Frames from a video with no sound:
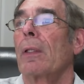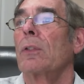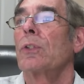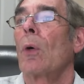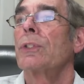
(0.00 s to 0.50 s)

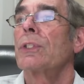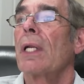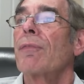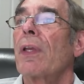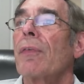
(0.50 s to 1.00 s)
So
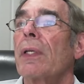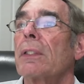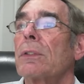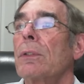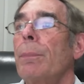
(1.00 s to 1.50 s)
instead of giving
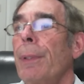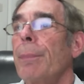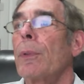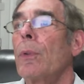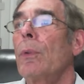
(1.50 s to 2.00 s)
it to
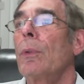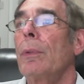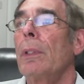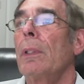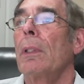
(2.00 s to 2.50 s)
people
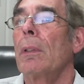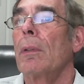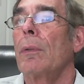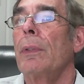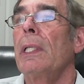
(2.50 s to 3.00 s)
who
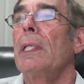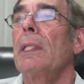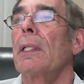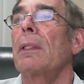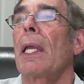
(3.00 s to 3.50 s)

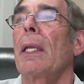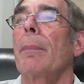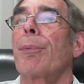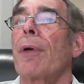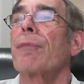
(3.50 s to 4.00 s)
needed it, they
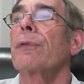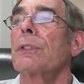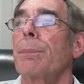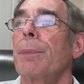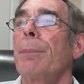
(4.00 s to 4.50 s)

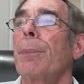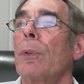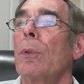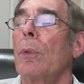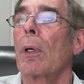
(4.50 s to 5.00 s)
preferenced
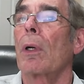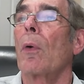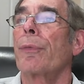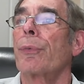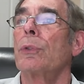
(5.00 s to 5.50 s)
people who were
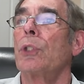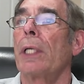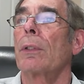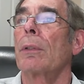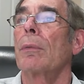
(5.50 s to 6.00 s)
going through
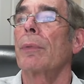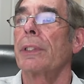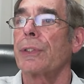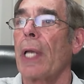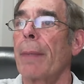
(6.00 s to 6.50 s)
gender
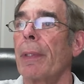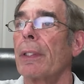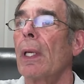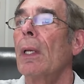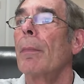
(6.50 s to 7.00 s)
reassignment
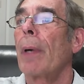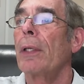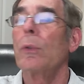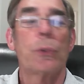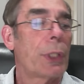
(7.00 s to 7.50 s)
by
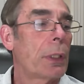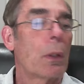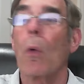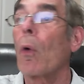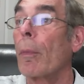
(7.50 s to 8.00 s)
using
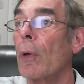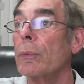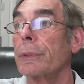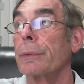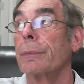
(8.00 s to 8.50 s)

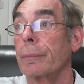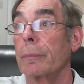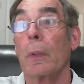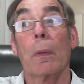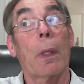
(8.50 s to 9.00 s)
hormones,
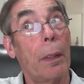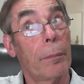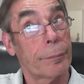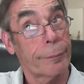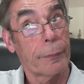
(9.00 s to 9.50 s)
okay?
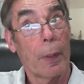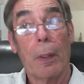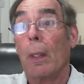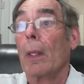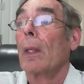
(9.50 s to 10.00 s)

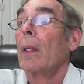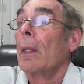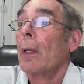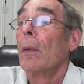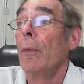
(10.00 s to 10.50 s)

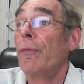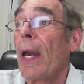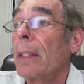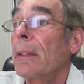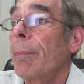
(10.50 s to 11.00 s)
We've
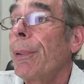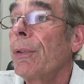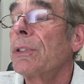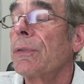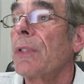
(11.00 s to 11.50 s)
had
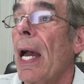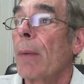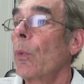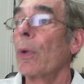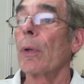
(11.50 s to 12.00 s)
periods of
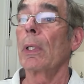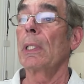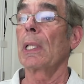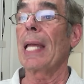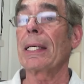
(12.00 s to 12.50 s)
time where
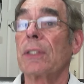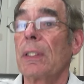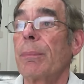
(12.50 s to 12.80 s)
in the last